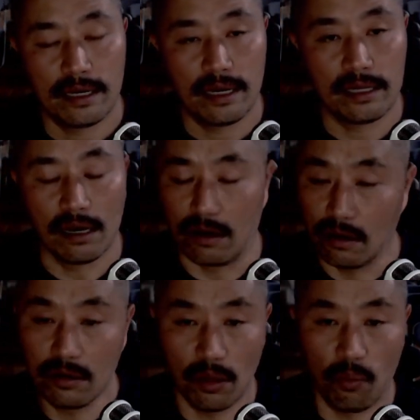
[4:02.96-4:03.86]
And
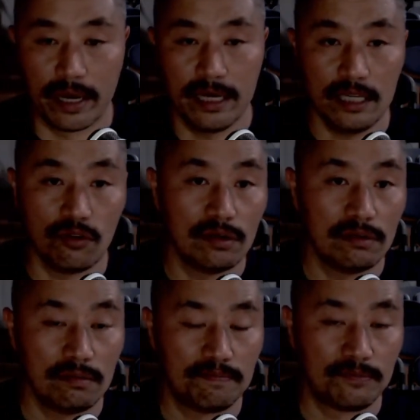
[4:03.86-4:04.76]
along the way, you,
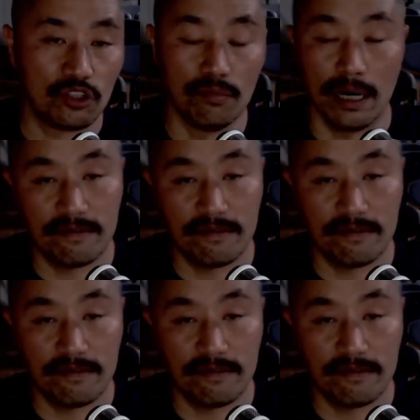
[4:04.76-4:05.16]
will, you might